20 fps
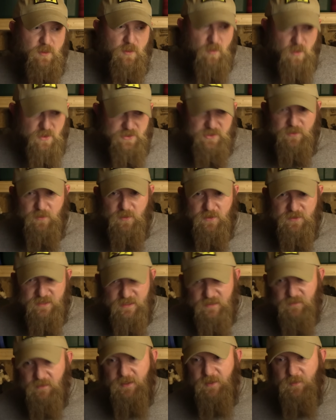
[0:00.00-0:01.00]
What you are
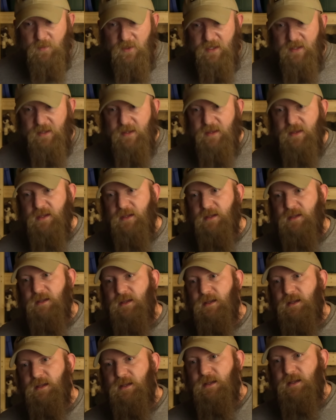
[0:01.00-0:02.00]
dealing with
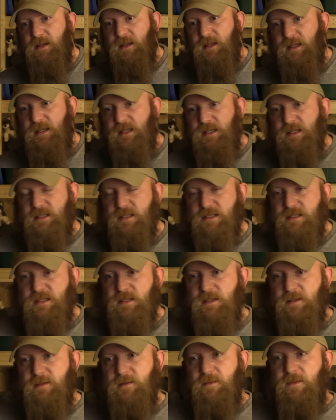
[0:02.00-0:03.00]

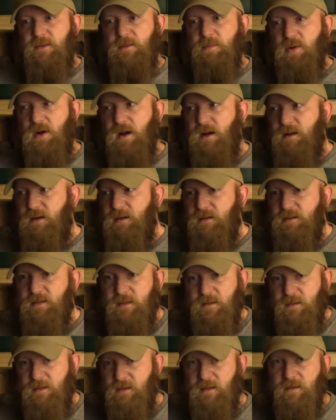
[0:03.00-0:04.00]
is the product
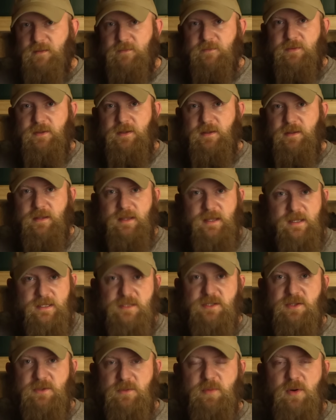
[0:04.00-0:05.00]
of a
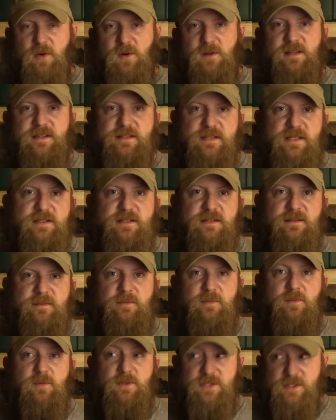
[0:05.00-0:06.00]
two-party
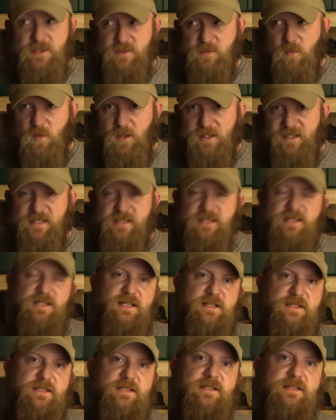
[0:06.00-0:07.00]
system, which is what
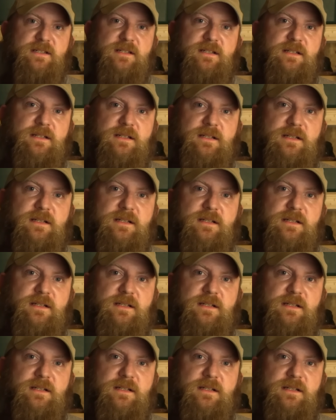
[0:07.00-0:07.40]
exists.